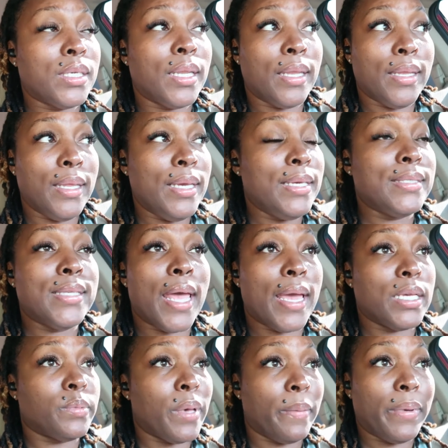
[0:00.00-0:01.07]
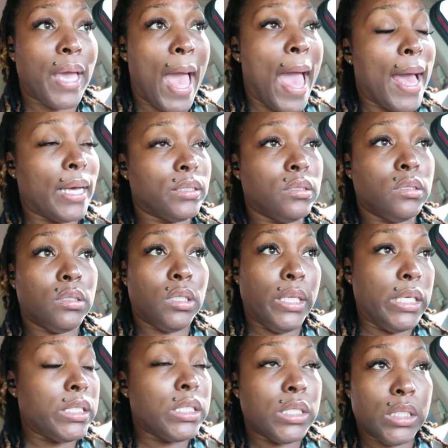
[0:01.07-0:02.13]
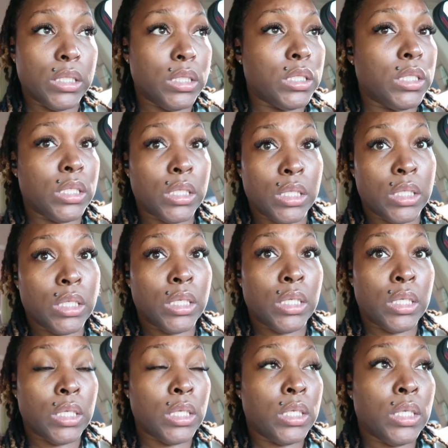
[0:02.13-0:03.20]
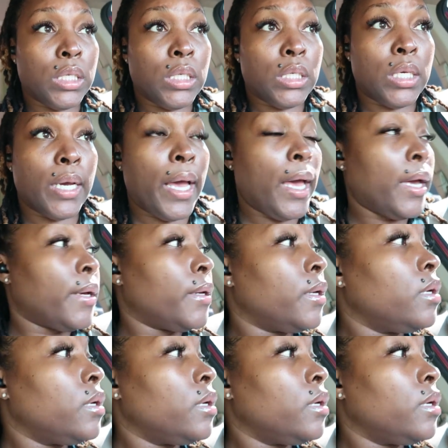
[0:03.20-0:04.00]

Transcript: to these days, baby, listen, okay?